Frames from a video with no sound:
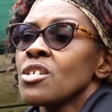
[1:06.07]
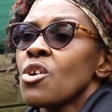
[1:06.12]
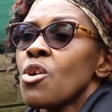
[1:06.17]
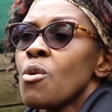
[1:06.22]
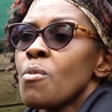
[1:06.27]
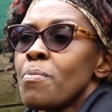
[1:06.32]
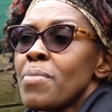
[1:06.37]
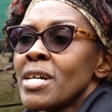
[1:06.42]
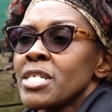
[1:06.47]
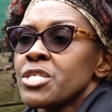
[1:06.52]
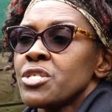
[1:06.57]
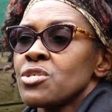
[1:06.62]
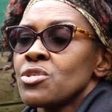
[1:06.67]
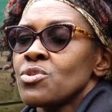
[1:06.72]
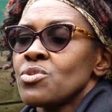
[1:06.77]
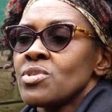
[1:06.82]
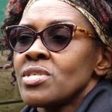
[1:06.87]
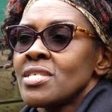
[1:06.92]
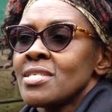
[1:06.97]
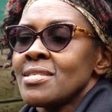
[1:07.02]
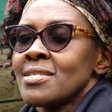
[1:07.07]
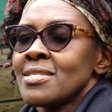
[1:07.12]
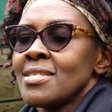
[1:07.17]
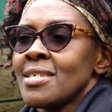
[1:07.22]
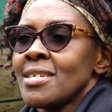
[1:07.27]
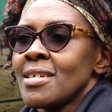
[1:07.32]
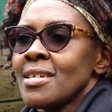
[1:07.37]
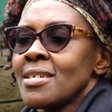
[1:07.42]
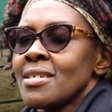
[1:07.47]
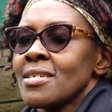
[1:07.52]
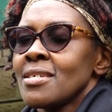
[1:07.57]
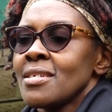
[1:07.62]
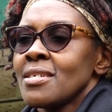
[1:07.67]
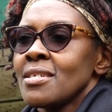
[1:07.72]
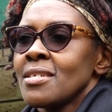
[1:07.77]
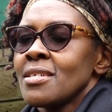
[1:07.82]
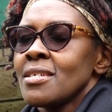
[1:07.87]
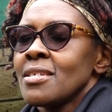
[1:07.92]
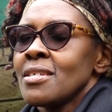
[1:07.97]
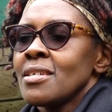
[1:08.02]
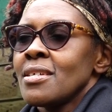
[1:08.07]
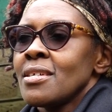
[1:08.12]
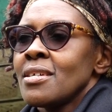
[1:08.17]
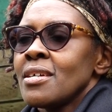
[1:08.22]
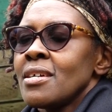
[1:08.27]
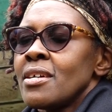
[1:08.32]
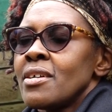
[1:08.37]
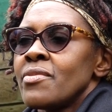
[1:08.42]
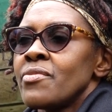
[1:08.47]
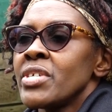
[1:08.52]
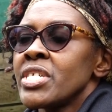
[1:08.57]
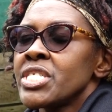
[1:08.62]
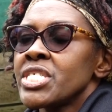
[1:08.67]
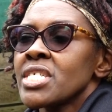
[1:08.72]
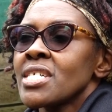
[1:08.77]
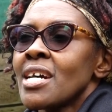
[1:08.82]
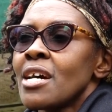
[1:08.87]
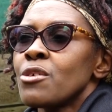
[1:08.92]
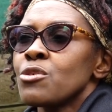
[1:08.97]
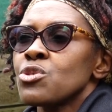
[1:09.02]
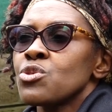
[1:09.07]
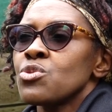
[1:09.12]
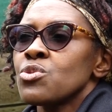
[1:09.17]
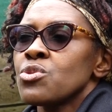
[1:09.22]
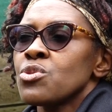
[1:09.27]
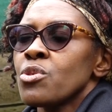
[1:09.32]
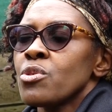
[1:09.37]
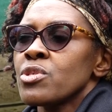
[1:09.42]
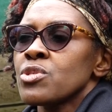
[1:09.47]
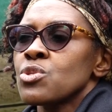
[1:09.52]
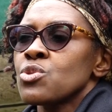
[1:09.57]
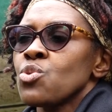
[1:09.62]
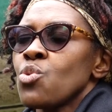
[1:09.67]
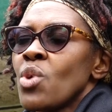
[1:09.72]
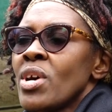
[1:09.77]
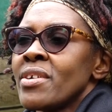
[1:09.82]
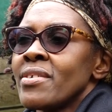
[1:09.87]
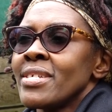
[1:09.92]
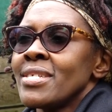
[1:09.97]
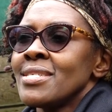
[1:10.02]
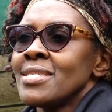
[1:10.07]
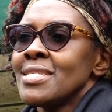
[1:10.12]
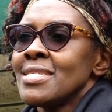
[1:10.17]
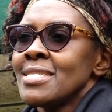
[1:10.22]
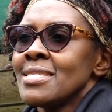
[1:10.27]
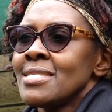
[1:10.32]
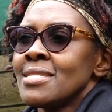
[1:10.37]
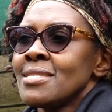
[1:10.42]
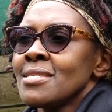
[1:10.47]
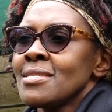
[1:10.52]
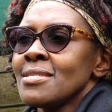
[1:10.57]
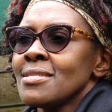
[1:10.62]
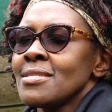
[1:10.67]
compassion to the sick, reaching out to those who are in need,